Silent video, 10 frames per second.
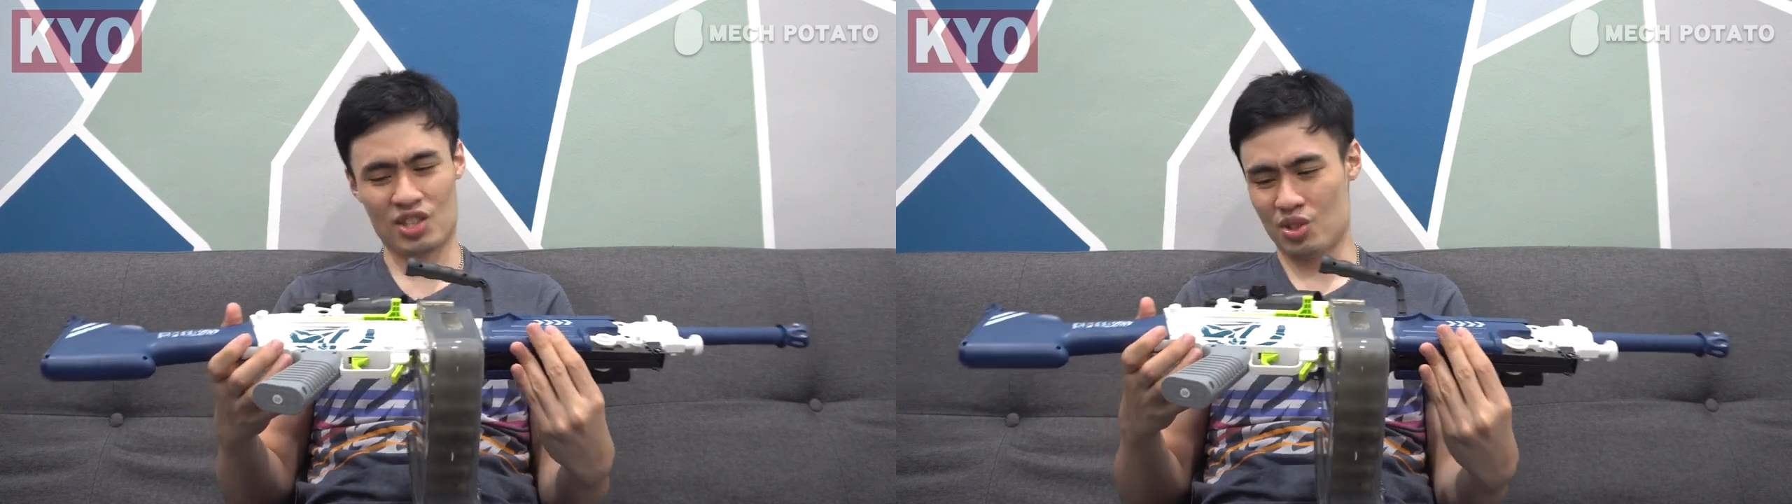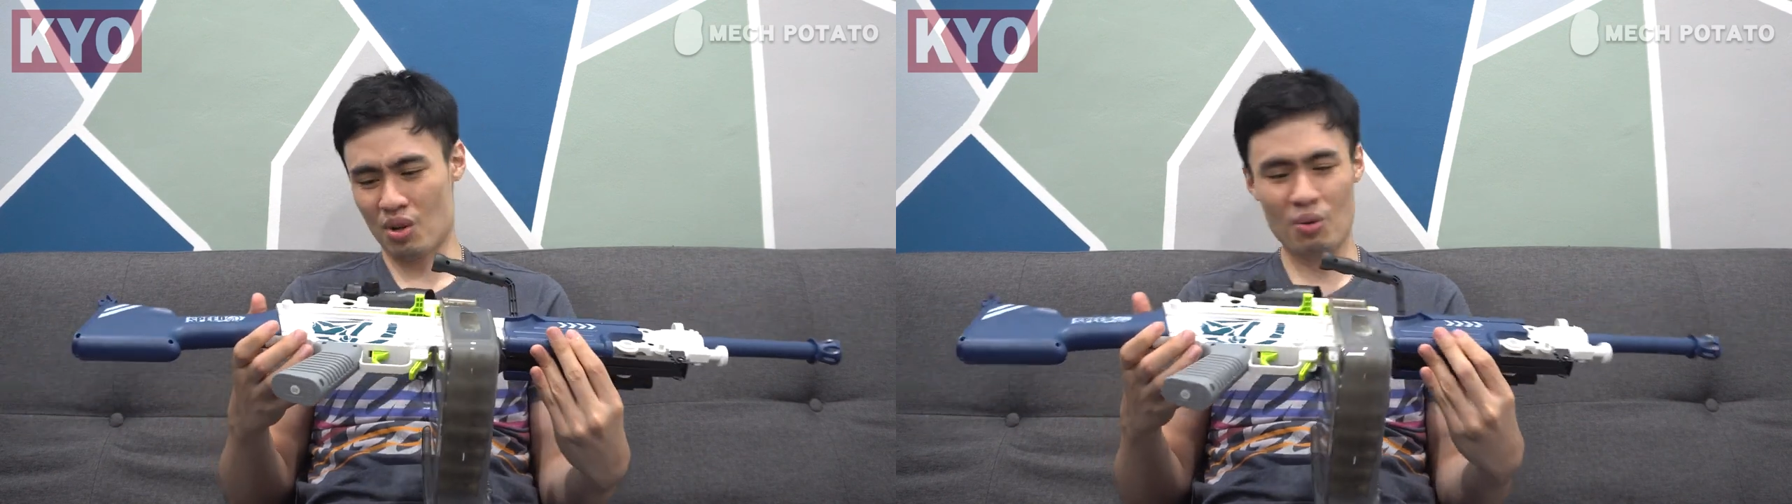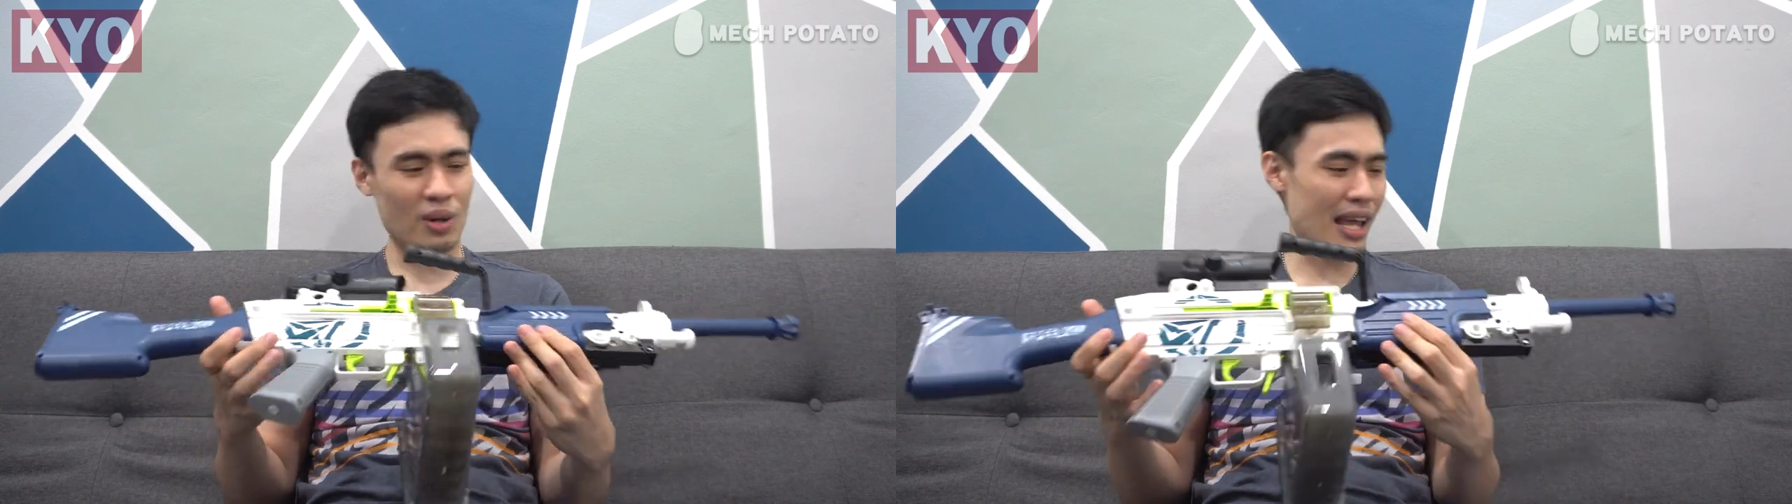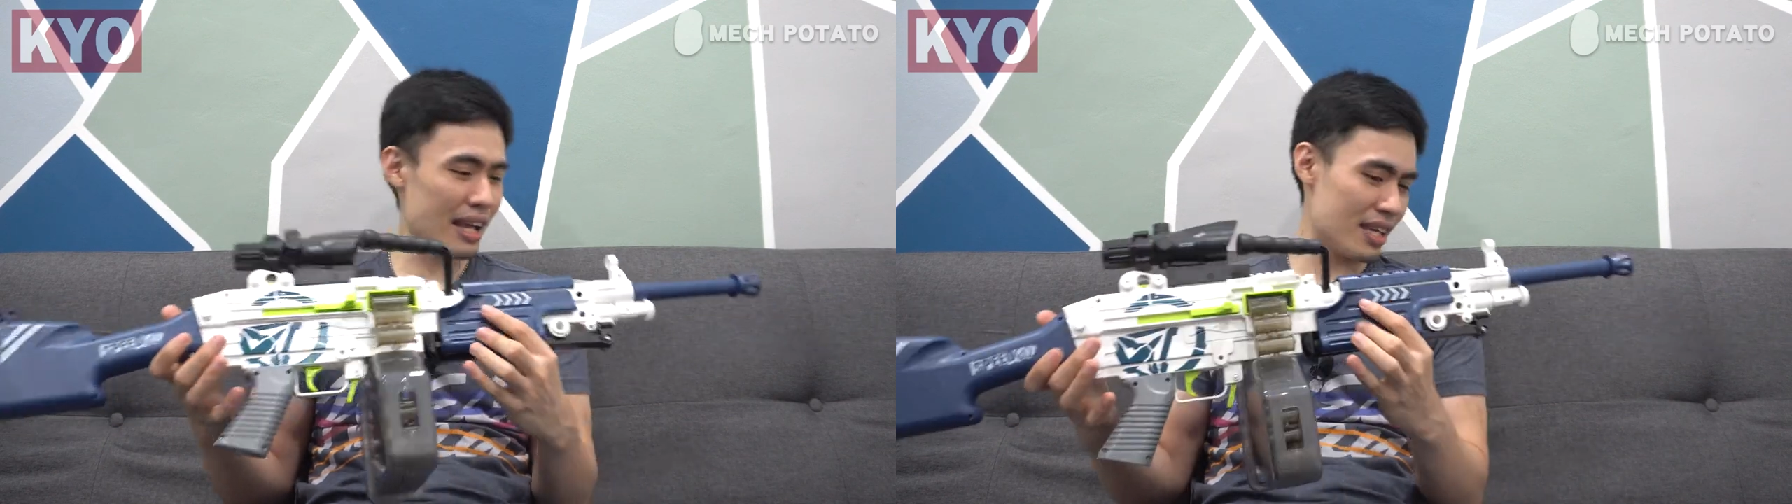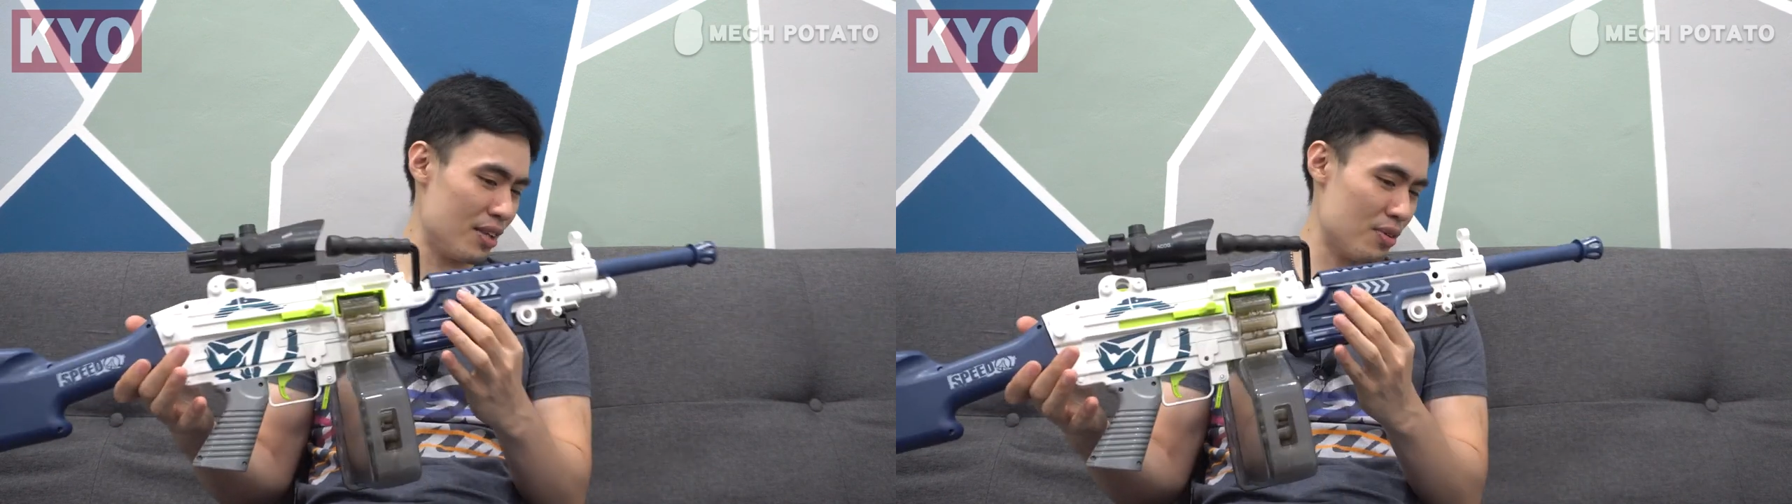so
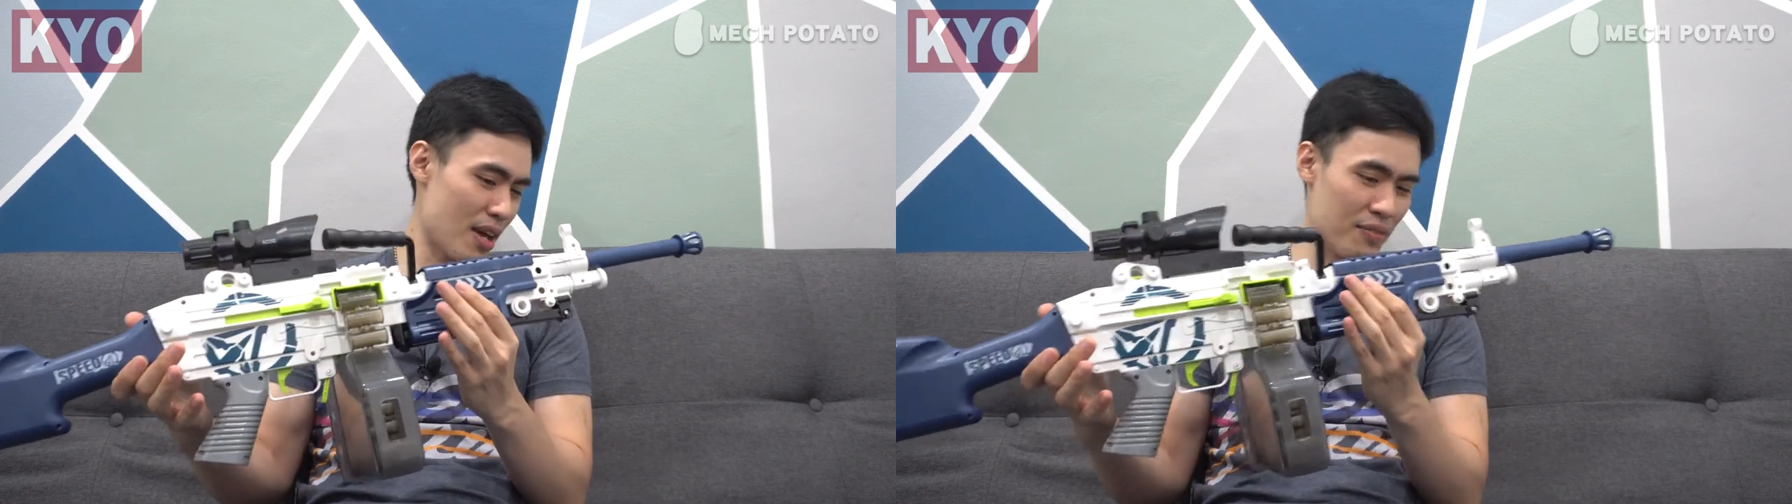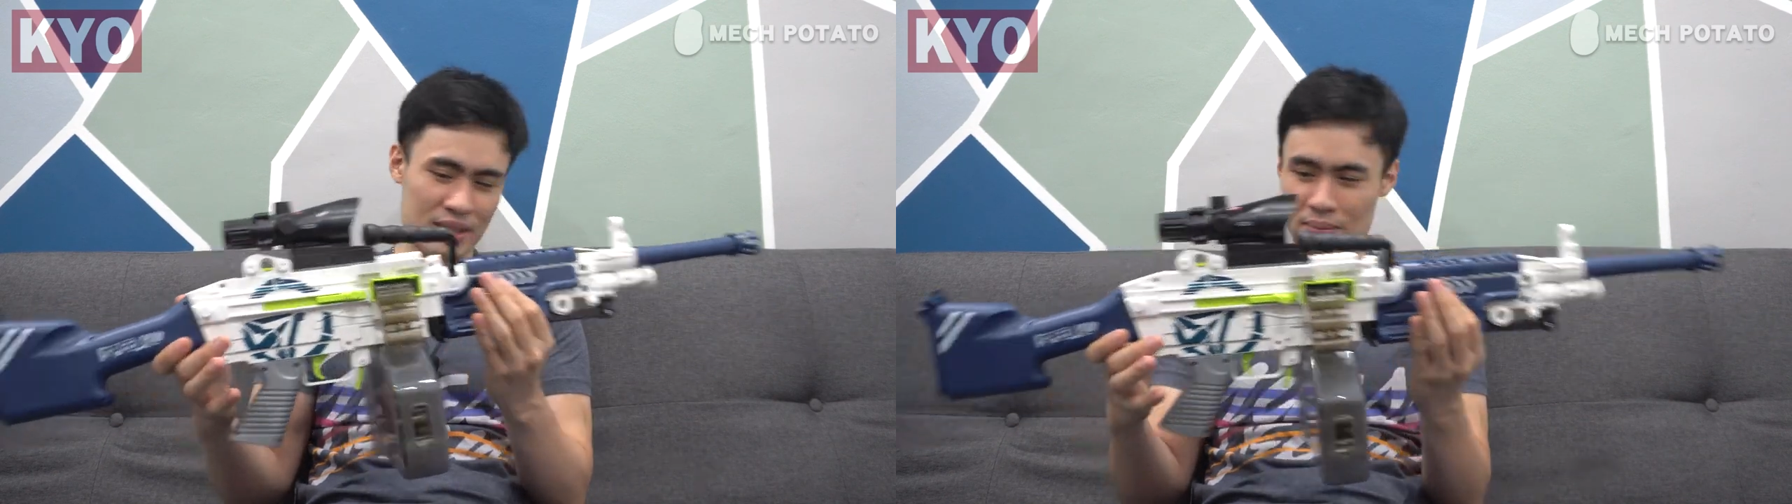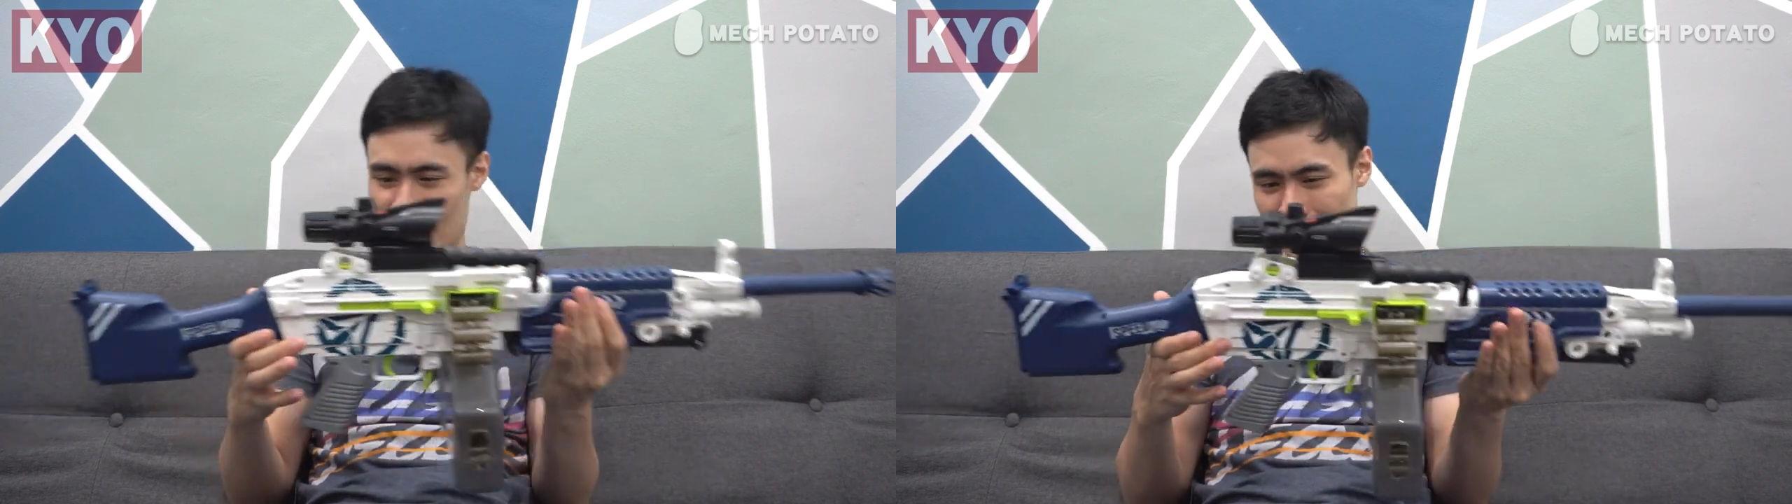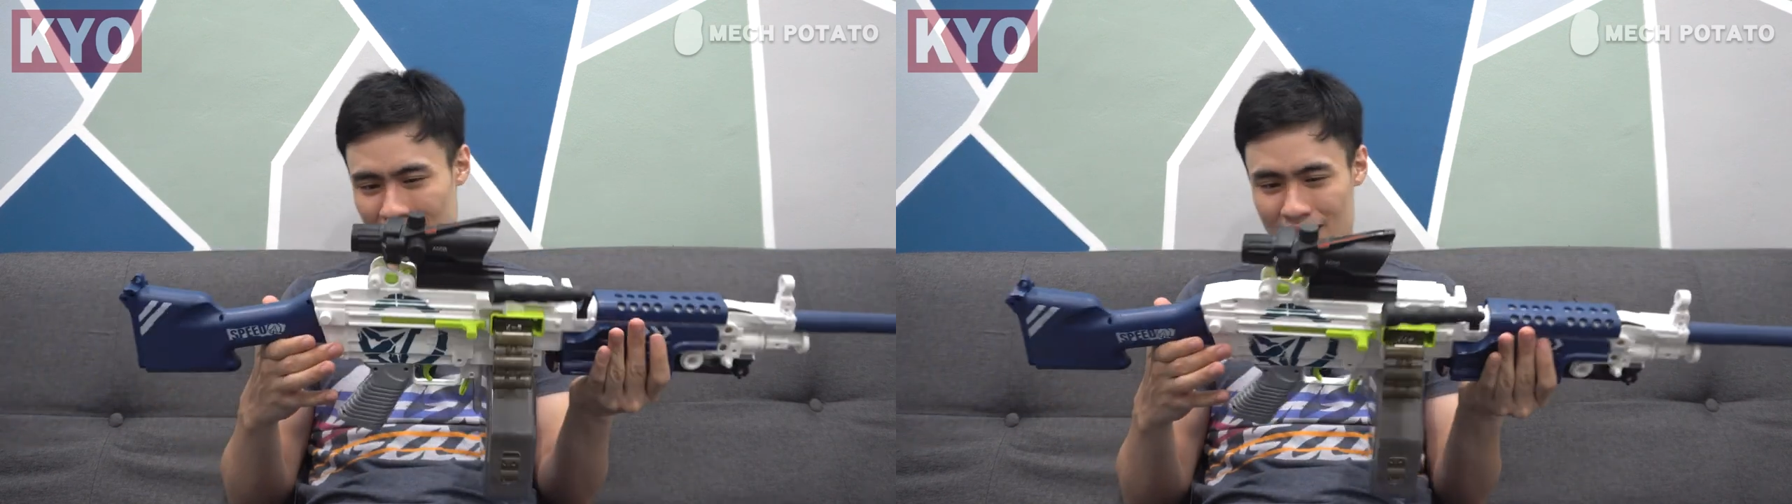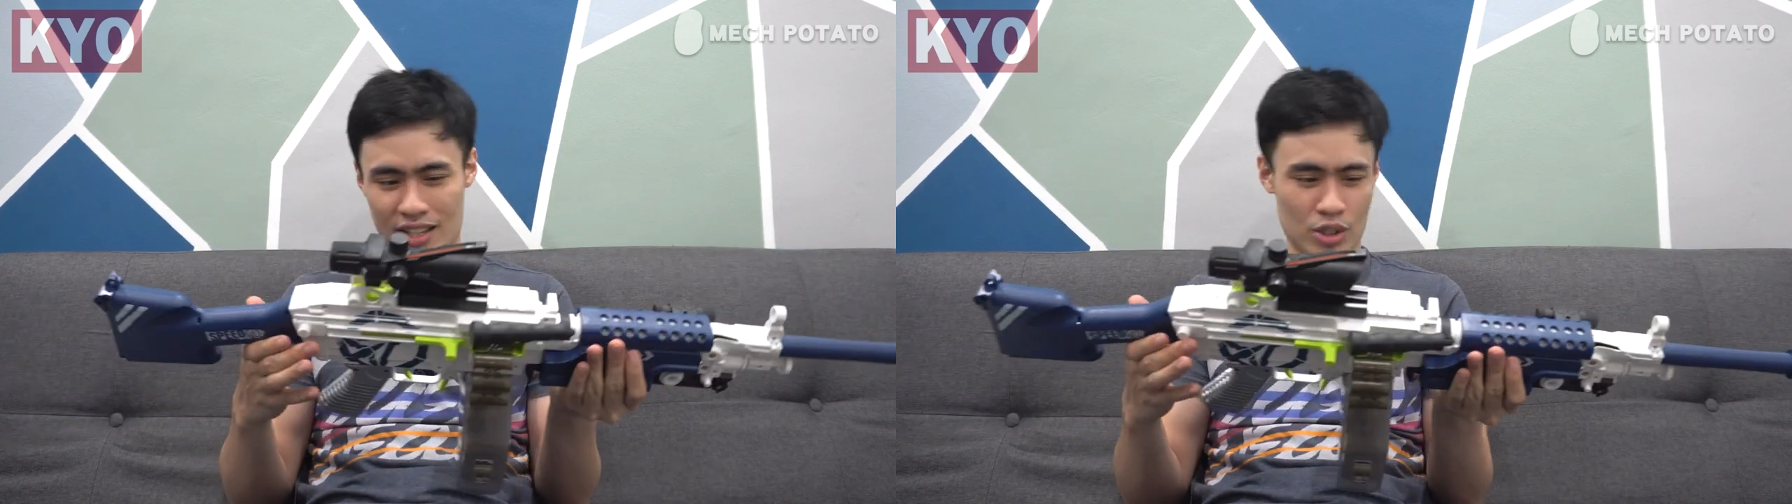lucky to have something
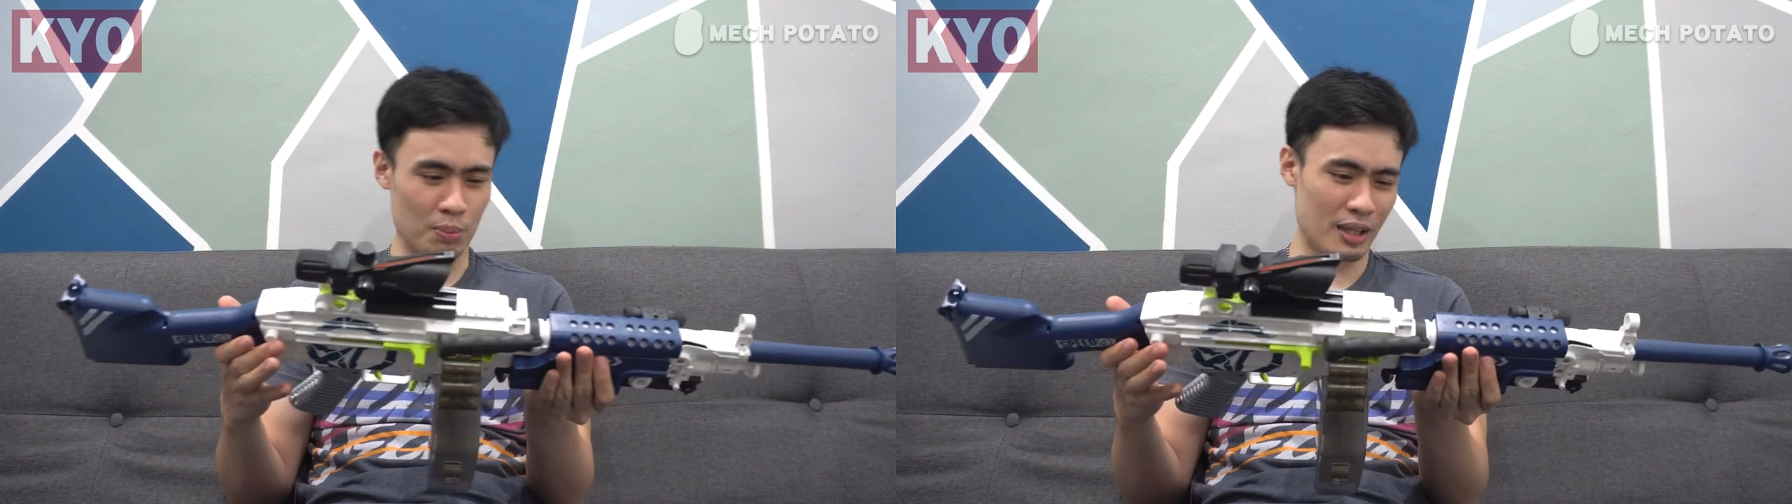like this to